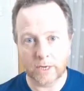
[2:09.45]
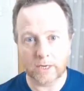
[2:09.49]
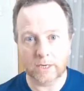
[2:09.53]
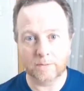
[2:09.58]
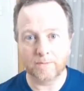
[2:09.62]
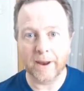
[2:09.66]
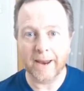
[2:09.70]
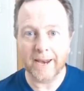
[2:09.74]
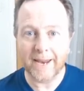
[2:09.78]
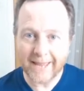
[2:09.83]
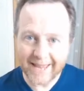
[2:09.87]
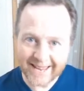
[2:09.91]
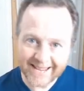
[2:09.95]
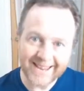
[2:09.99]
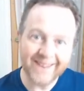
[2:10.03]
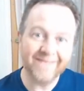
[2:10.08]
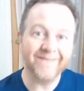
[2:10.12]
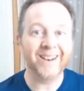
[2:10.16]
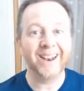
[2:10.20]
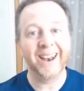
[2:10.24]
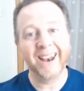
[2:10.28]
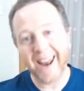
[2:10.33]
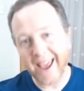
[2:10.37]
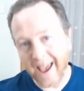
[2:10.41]
explaining the
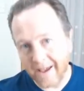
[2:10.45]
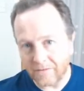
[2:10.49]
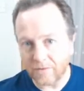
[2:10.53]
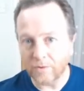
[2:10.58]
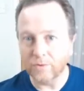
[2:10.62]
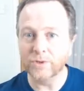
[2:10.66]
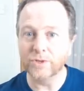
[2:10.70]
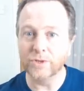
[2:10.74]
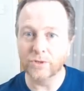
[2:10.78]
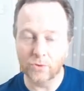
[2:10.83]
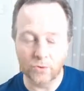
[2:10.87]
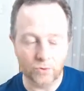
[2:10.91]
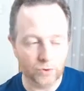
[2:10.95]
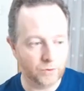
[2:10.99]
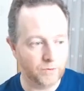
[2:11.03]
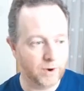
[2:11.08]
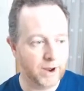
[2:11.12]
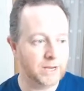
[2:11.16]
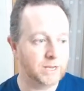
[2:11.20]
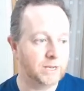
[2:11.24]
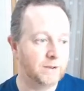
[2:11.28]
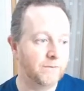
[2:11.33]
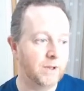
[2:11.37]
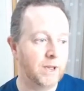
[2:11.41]
different levels and all the
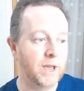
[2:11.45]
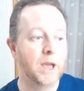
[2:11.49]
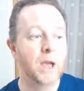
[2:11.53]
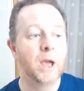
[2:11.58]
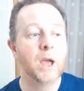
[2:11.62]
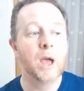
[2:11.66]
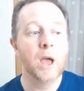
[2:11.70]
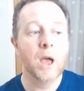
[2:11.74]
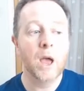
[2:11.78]
rest of it.